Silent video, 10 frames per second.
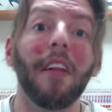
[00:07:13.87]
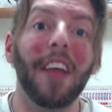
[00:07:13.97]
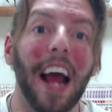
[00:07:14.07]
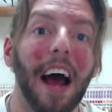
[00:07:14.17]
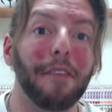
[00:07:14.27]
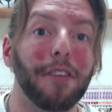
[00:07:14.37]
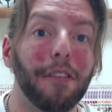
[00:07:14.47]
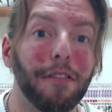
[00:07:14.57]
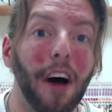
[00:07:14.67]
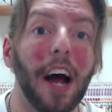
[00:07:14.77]
They have to
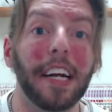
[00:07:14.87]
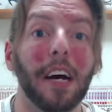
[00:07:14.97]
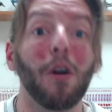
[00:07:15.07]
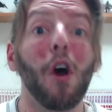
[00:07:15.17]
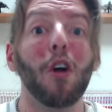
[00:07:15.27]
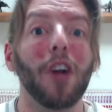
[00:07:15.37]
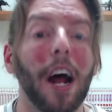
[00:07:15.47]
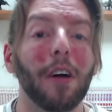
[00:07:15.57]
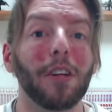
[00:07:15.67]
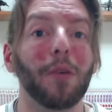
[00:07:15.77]
find out
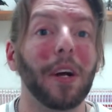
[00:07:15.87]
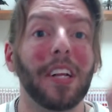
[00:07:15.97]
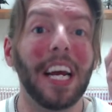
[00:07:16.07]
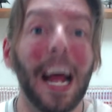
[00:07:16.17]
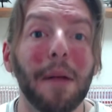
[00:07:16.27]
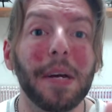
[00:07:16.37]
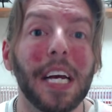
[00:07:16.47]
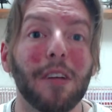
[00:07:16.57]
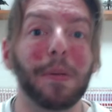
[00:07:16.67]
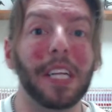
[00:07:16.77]
not only where the enemy
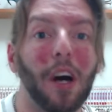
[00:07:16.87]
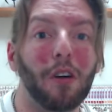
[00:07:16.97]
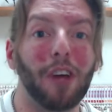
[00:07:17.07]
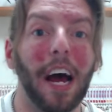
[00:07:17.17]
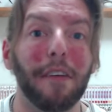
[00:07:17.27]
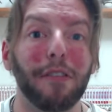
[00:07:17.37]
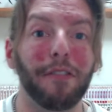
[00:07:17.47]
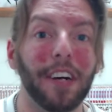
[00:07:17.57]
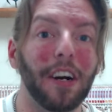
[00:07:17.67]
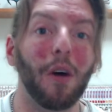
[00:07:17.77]
is, but they also have to
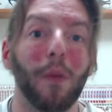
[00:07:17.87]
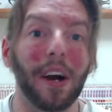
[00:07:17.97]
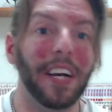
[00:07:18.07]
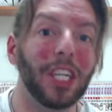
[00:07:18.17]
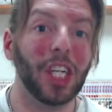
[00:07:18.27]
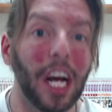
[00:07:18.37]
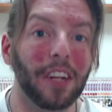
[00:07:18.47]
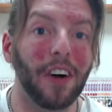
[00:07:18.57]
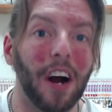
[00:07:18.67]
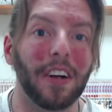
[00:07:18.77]
figure out where each
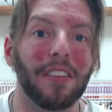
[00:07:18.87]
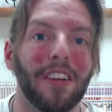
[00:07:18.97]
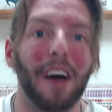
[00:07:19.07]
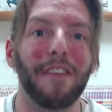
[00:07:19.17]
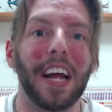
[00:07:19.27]
other are and stuff.